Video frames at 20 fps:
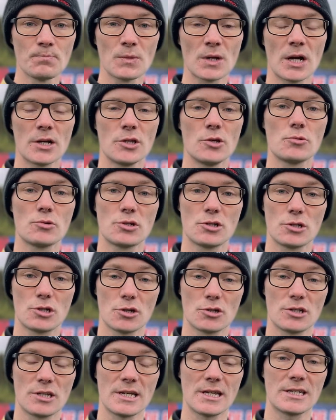and you
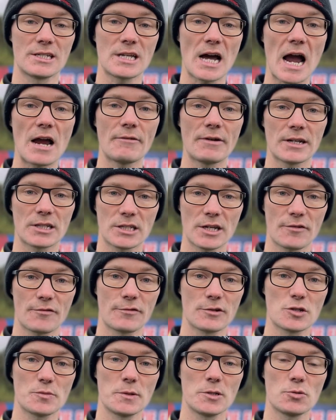should see a direct
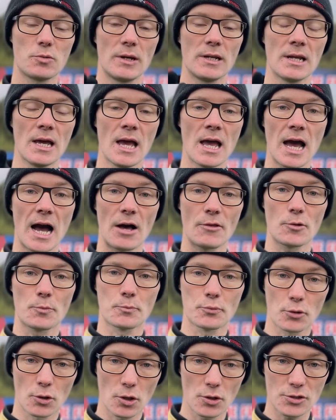difference between how the
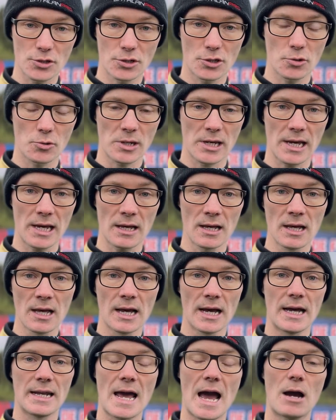pros are doing it
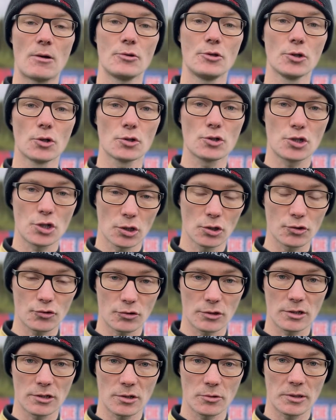and how young
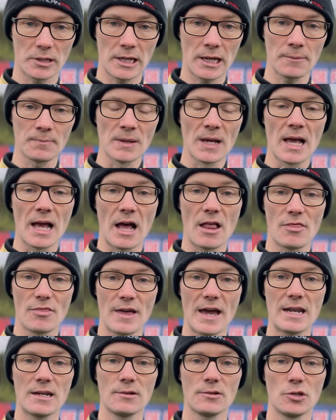children are doing it, and
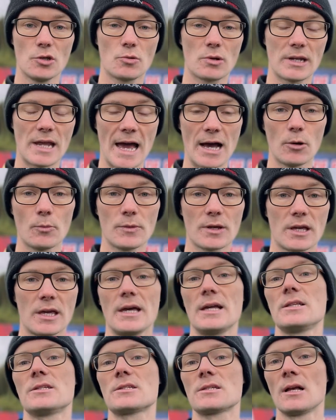then you can help the
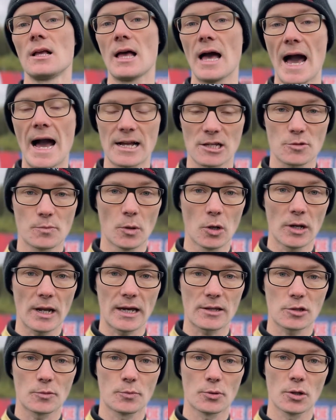kids act more
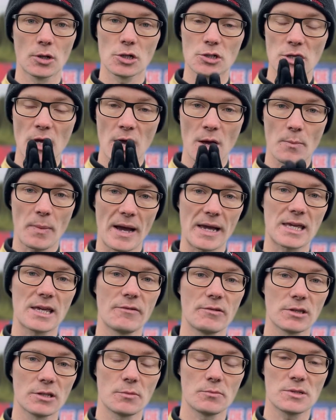like the pros by
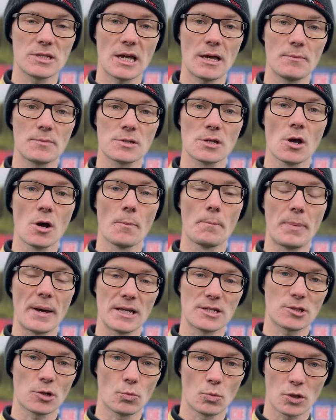giving them tips
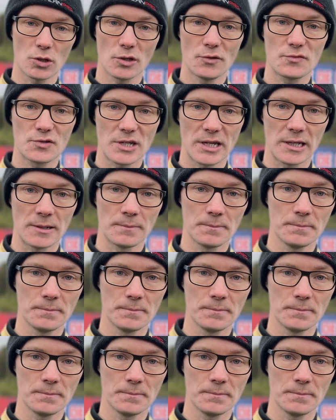based on what you've seen.